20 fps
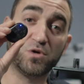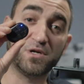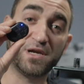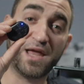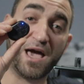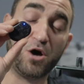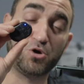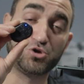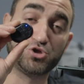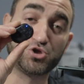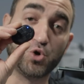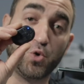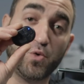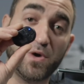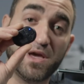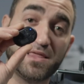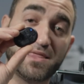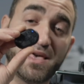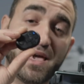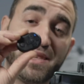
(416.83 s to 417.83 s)
now
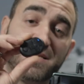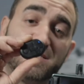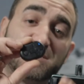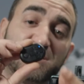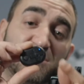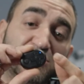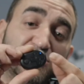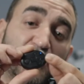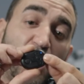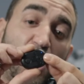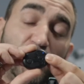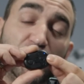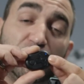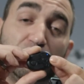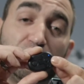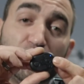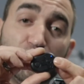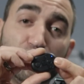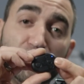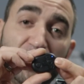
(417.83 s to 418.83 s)
showing that it's a solid
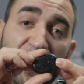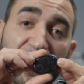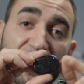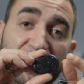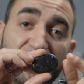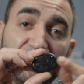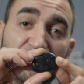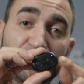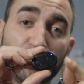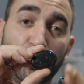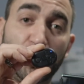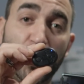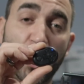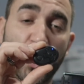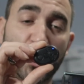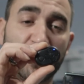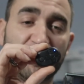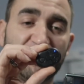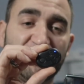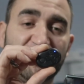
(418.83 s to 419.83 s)
blue light. It's no
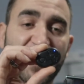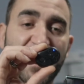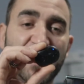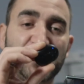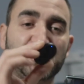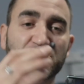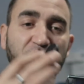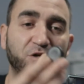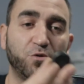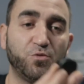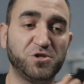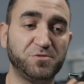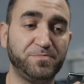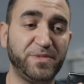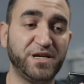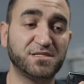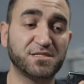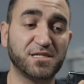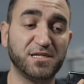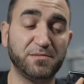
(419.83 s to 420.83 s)
longer flashing, which
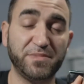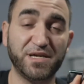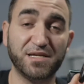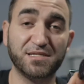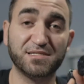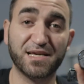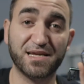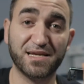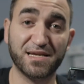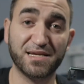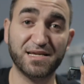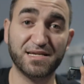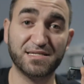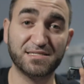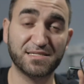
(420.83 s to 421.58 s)
basically means that it is